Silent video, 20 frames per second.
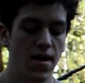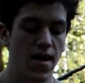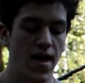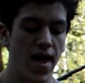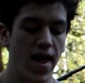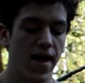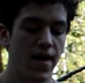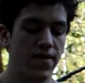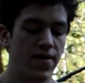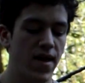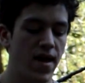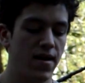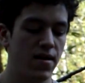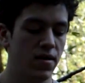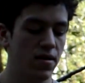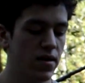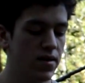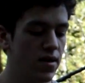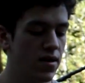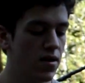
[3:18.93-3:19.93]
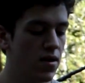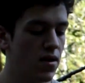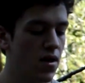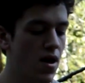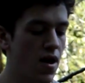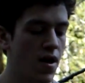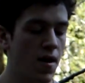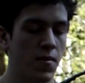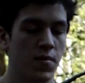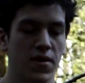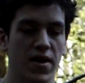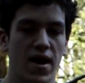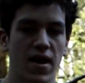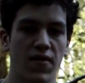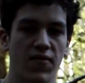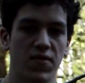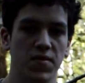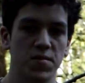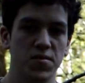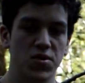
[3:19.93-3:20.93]
and that kind
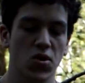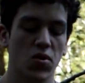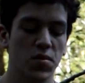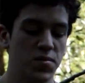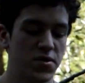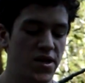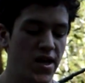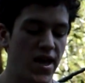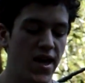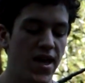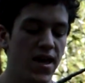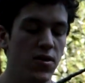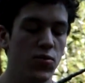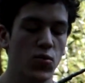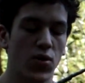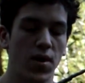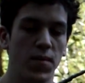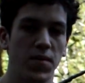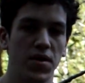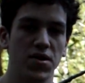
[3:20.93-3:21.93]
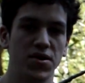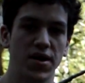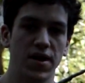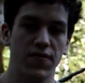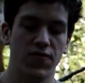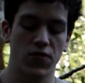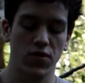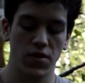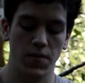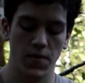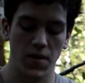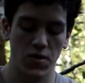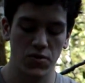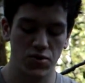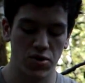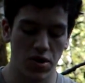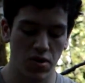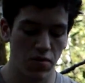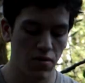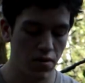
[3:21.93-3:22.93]
of absorbs the heat when I'm using it for the bow
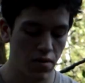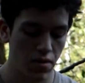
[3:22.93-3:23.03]
drill.